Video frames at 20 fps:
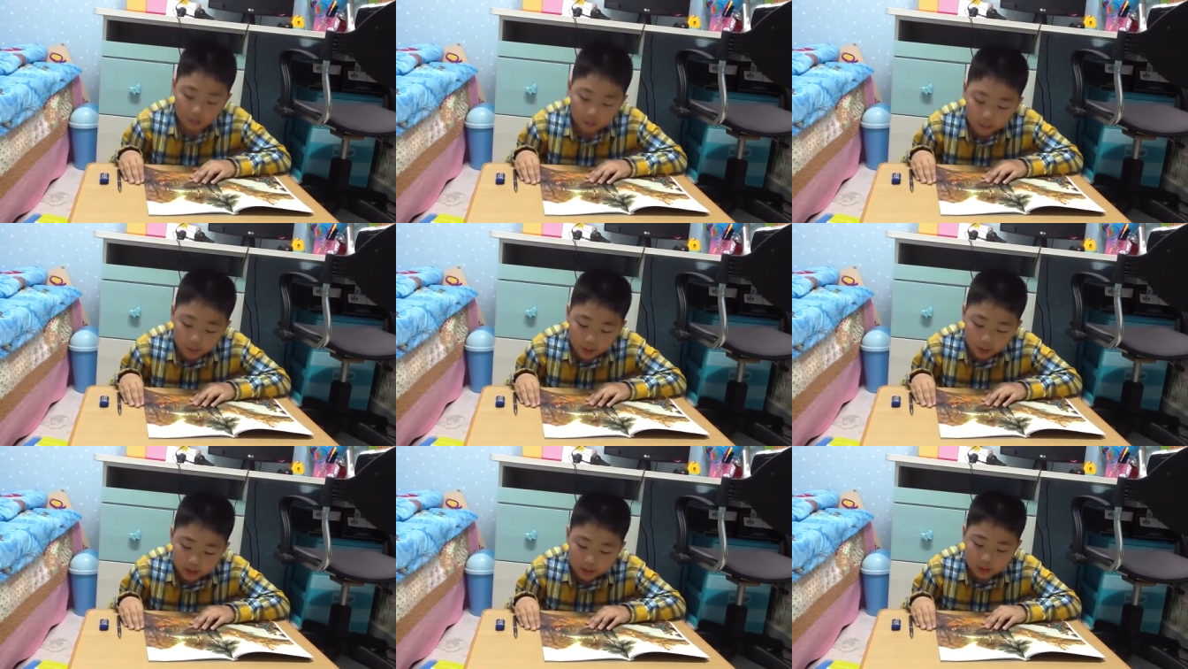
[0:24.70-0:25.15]

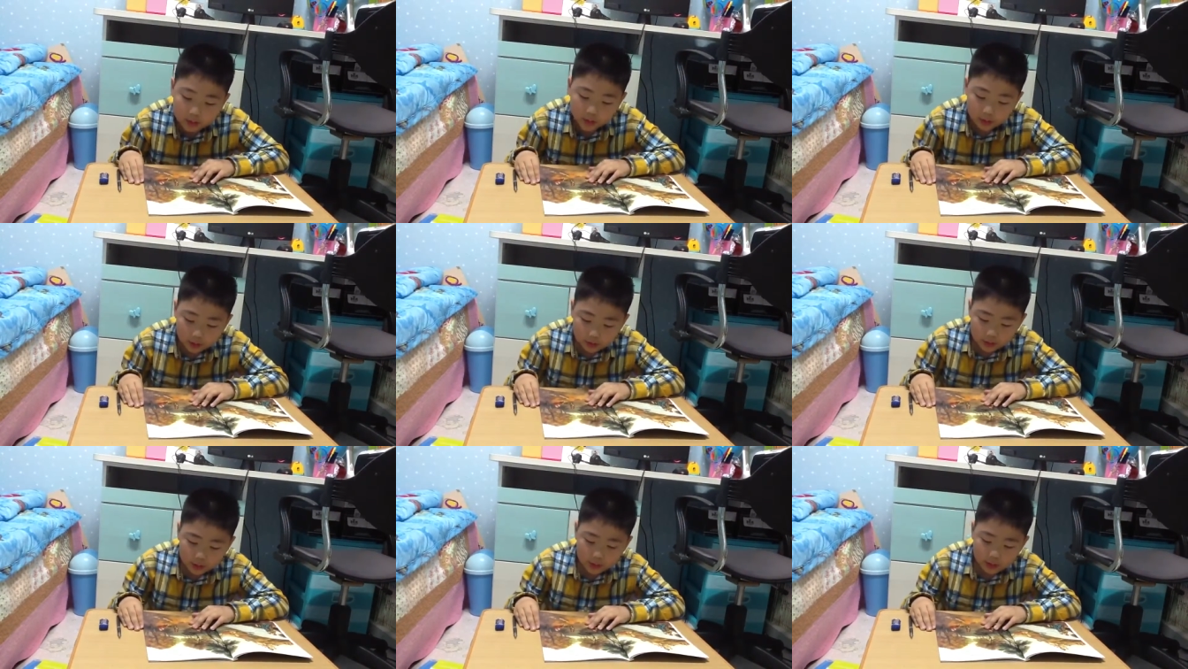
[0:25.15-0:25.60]
But
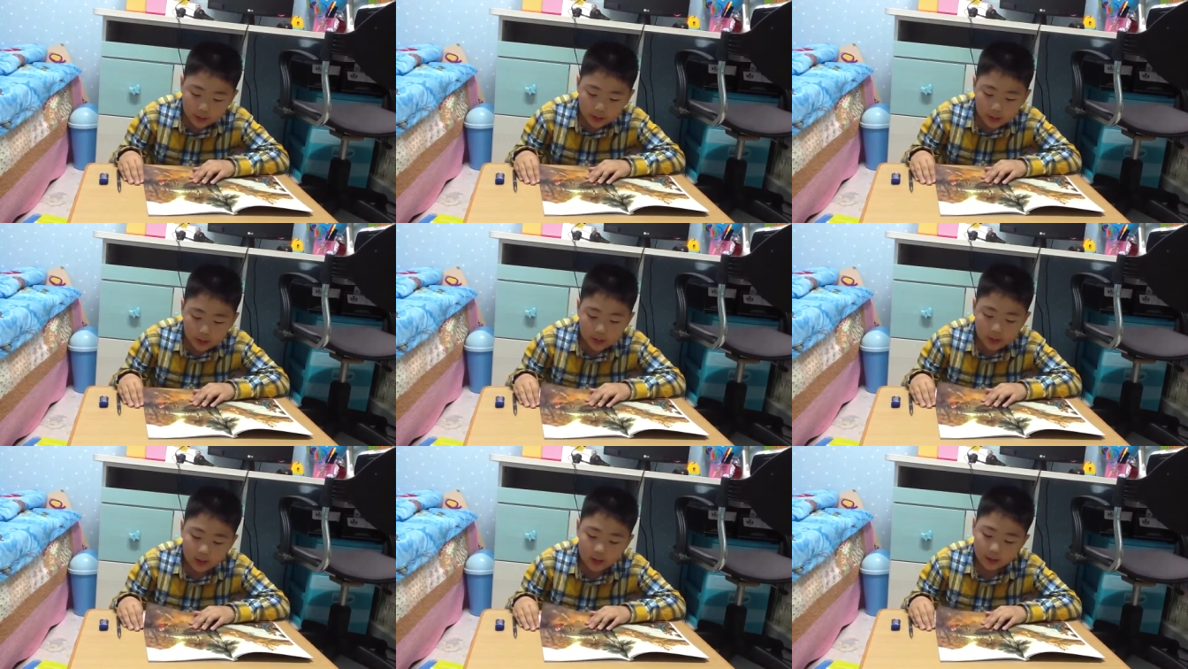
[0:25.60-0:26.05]
the
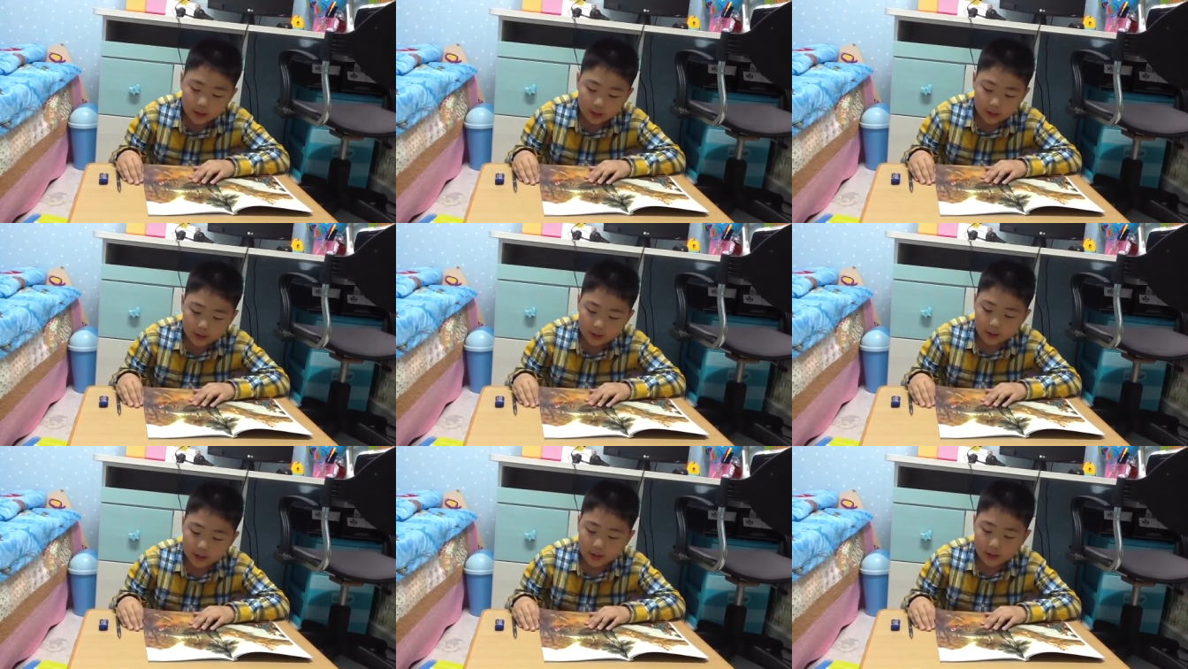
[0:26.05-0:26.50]

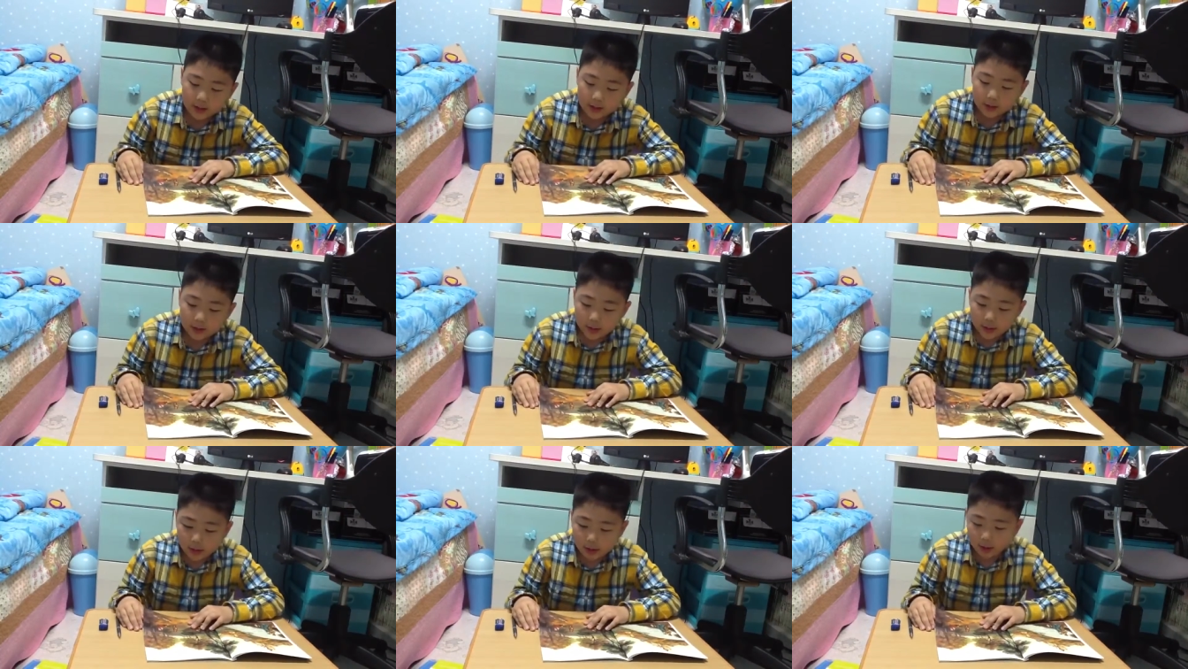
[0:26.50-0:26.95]
king
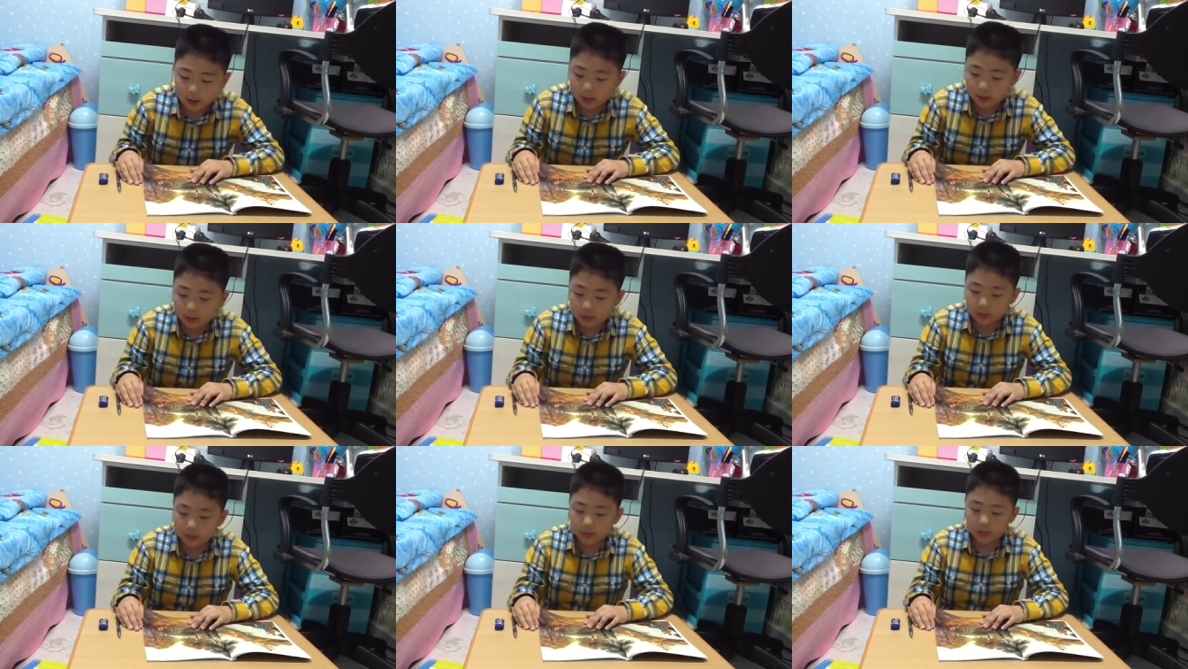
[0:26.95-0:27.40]
needed
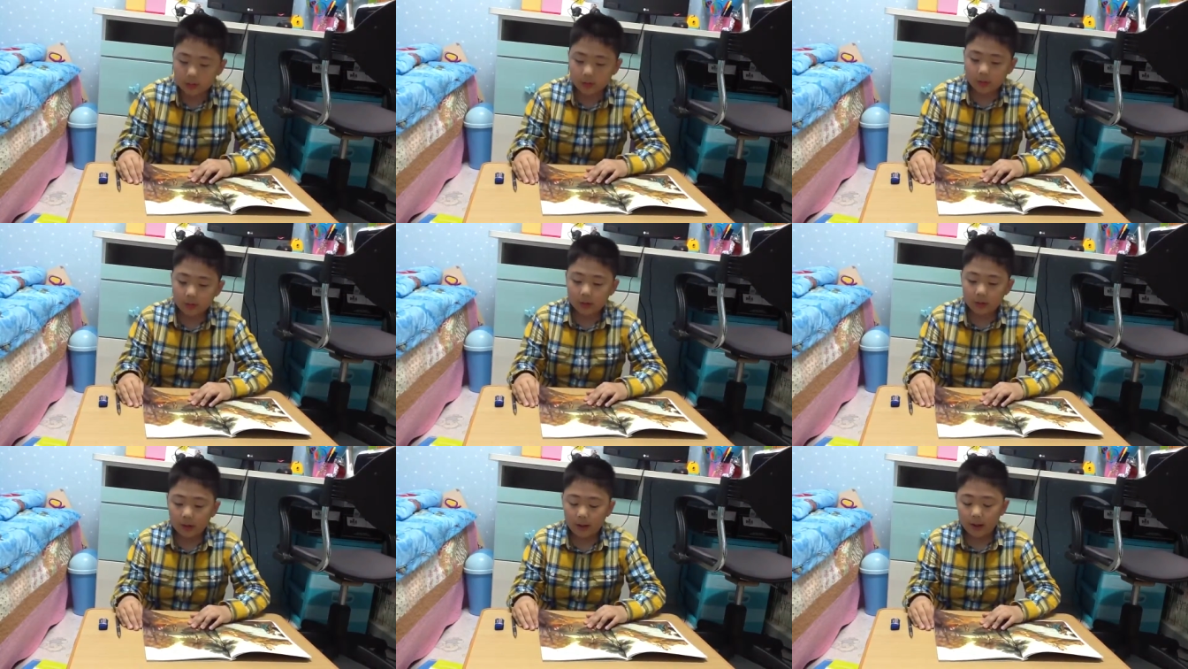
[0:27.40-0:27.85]
an
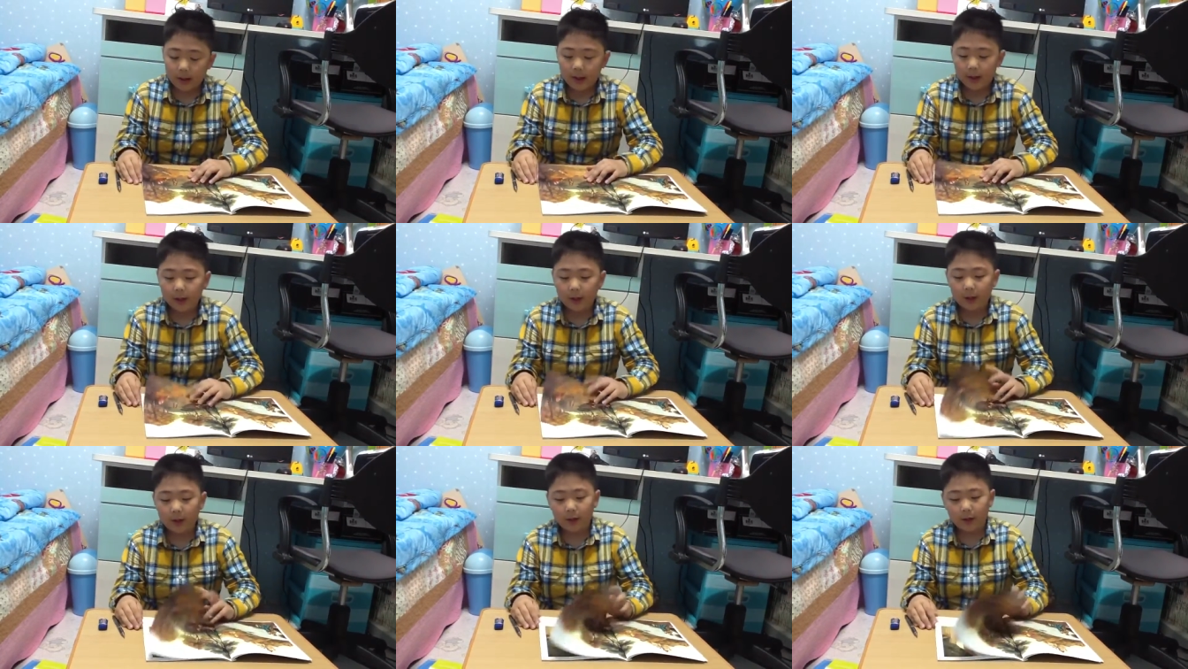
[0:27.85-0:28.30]

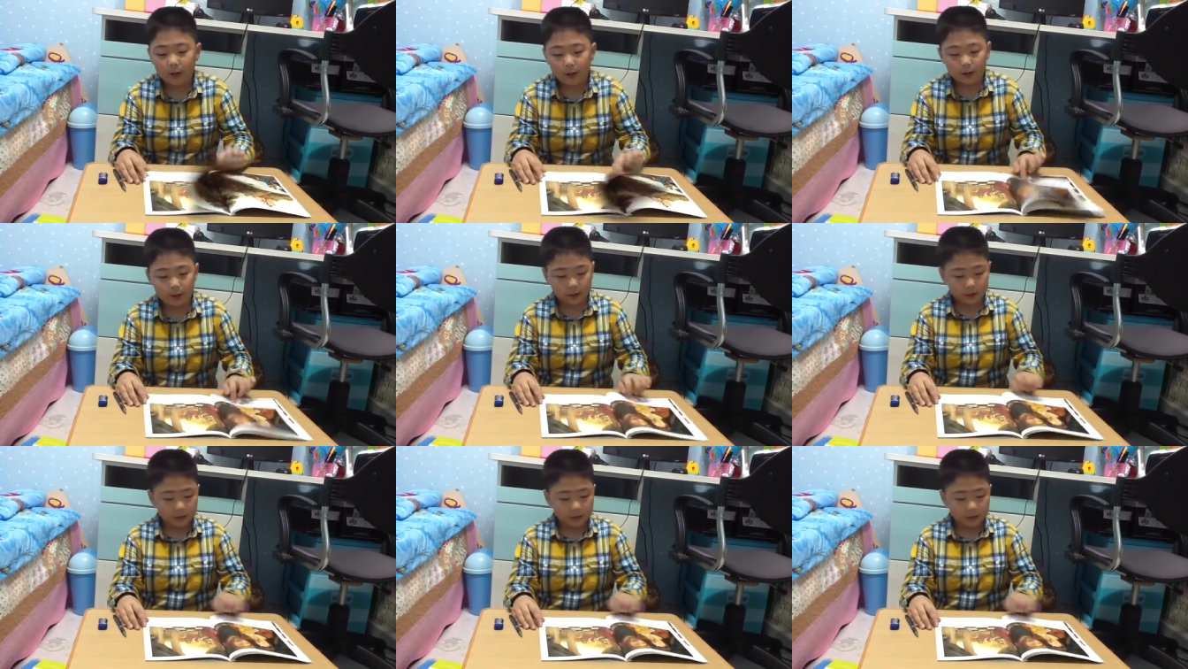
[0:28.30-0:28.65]
heir.